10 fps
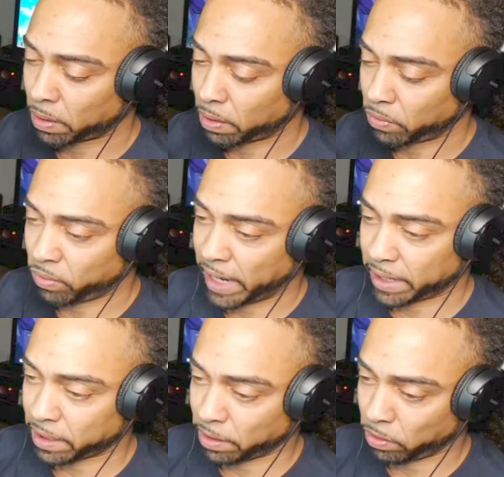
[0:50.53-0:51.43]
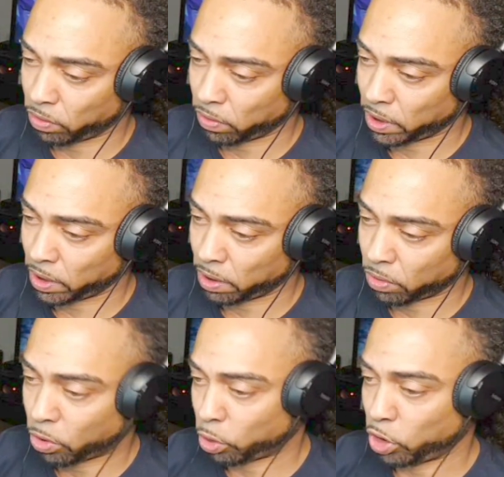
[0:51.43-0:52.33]
reacting to the
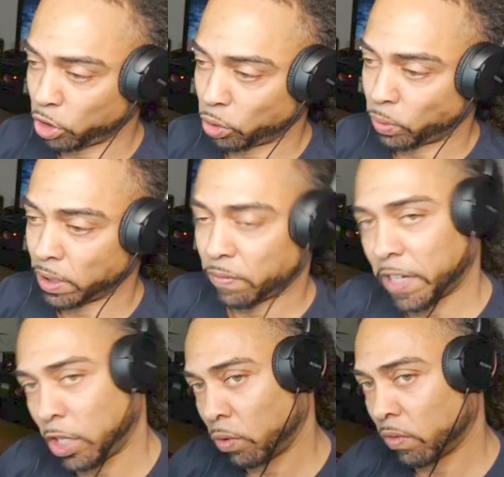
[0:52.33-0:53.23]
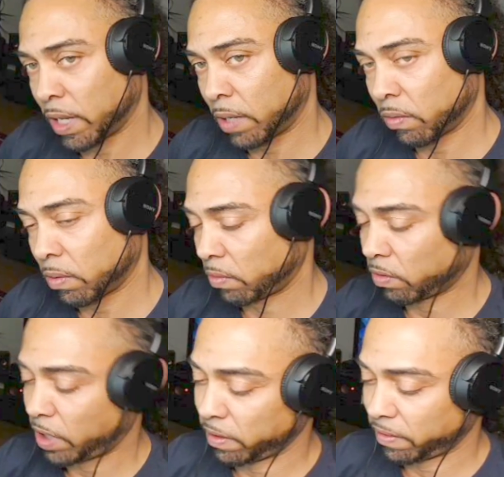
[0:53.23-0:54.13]
audio when the video's out. So I'll
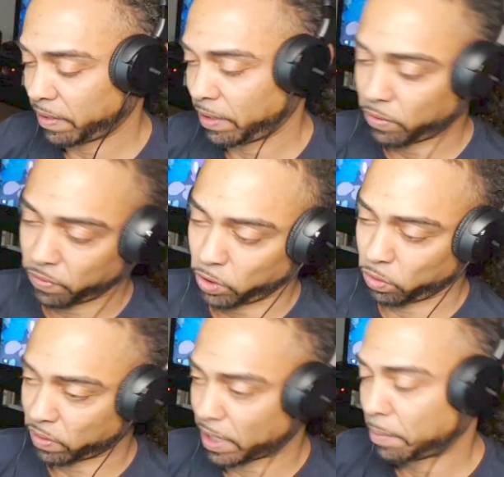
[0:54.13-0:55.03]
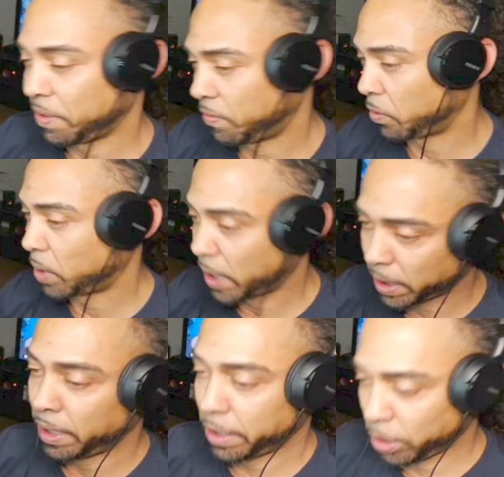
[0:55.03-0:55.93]
try and see if the video's out before I...
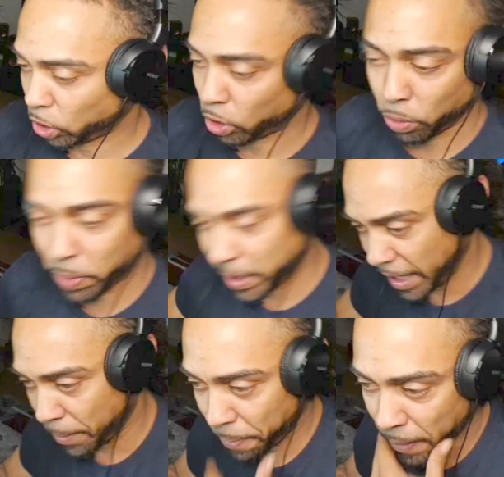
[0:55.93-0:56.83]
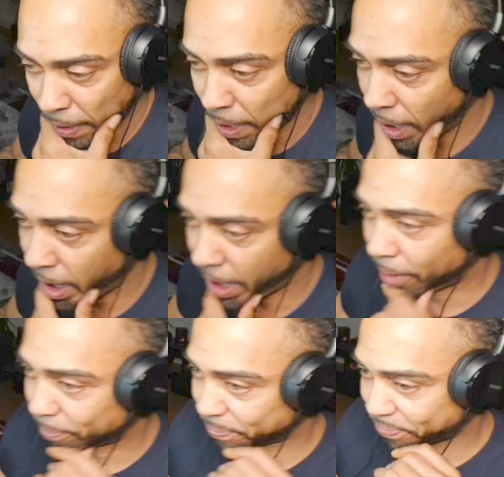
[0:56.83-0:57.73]
You know, but
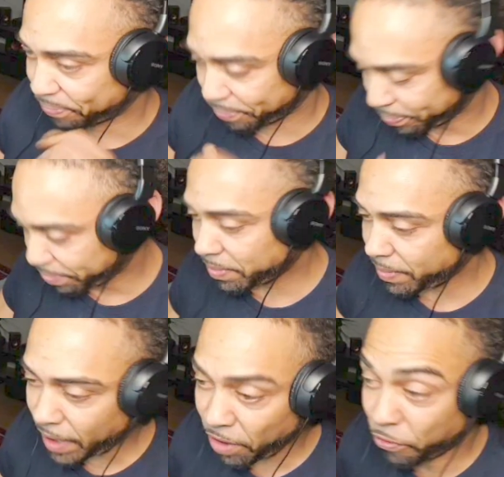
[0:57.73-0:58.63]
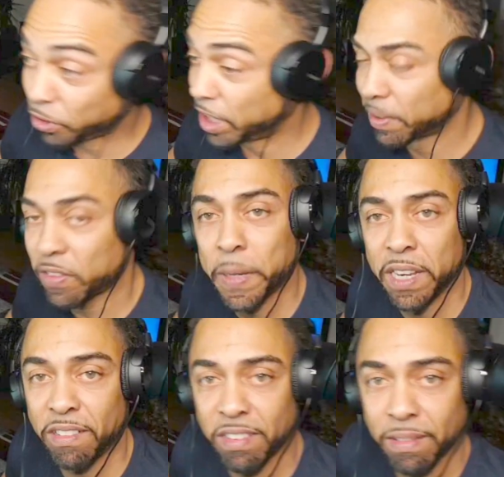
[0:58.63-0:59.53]
yeah. Freedom of
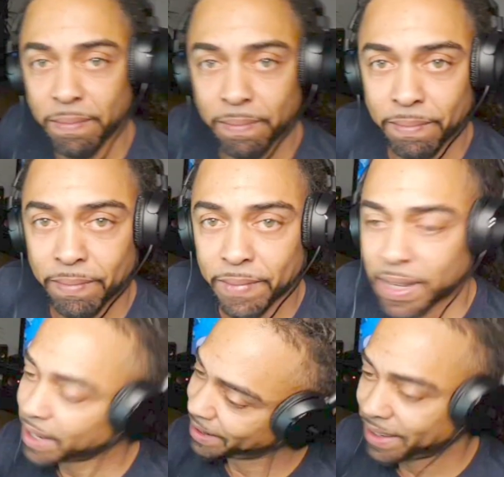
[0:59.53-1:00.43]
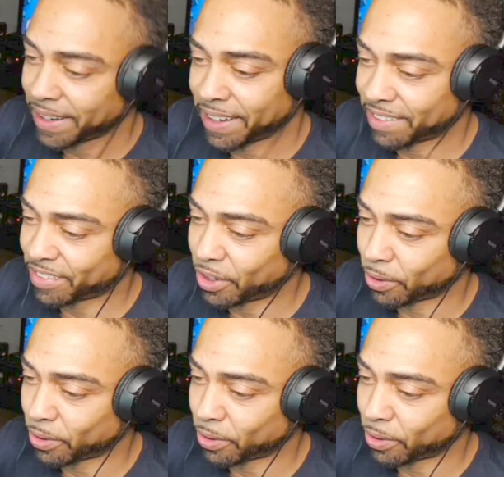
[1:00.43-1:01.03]
speech. Let's go.